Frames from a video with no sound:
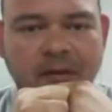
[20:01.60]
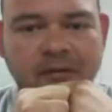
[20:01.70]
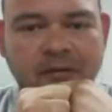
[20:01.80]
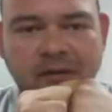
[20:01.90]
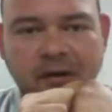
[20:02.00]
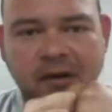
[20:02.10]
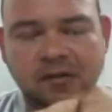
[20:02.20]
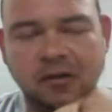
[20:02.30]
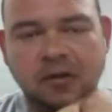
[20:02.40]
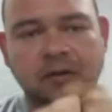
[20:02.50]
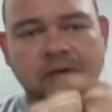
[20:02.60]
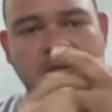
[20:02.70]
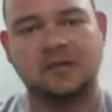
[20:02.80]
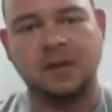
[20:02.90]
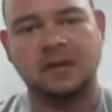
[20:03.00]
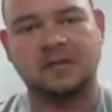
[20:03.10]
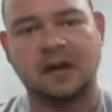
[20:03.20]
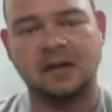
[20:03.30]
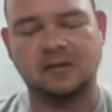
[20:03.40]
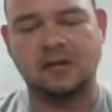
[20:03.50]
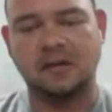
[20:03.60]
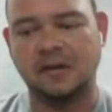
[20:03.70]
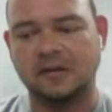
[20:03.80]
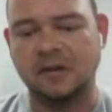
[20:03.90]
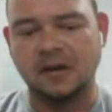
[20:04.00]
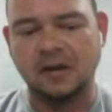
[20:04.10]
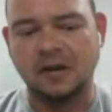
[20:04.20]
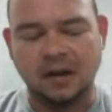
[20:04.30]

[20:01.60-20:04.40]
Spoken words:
Goblin 500, as you know, uses mid-size servos,